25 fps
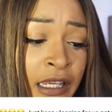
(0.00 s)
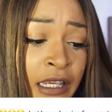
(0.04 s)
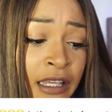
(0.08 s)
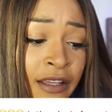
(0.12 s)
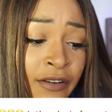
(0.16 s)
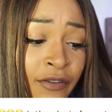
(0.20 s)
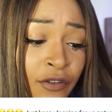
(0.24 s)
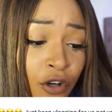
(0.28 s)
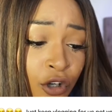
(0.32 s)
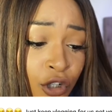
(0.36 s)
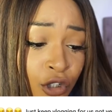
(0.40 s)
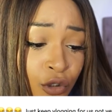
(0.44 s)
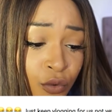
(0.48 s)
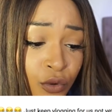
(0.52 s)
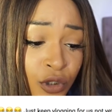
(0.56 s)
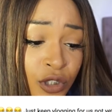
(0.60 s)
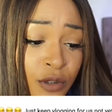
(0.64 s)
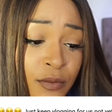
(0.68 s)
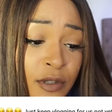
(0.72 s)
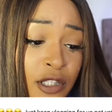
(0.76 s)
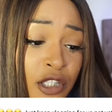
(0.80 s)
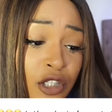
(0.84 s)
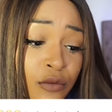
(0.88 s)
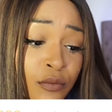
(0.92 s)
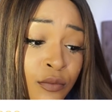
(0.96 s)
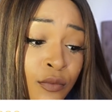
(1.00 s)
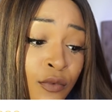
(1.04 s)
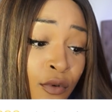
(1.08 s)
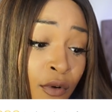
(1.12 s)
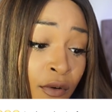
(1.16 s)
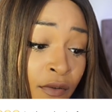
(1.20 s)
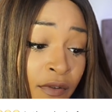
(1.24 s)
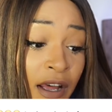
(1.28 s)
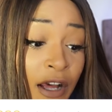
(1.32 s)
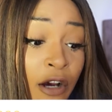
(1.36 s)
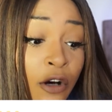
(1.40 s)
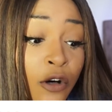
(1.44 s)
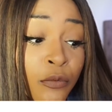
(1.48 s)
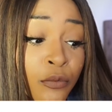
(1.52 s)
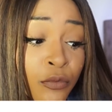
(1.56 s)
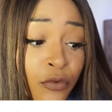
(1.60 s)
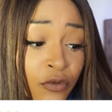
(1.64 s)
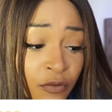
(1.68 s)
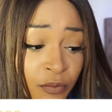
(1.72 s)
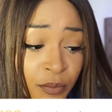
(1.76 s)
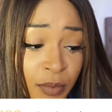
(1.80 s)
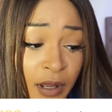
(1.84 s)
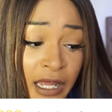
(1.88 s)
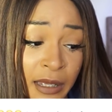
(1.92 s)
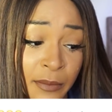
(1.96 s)
If God wants me to move, I'll
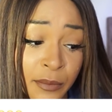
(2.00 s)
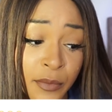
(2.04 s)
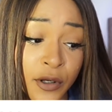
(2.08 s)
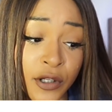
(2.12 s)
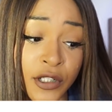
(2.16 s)
move back,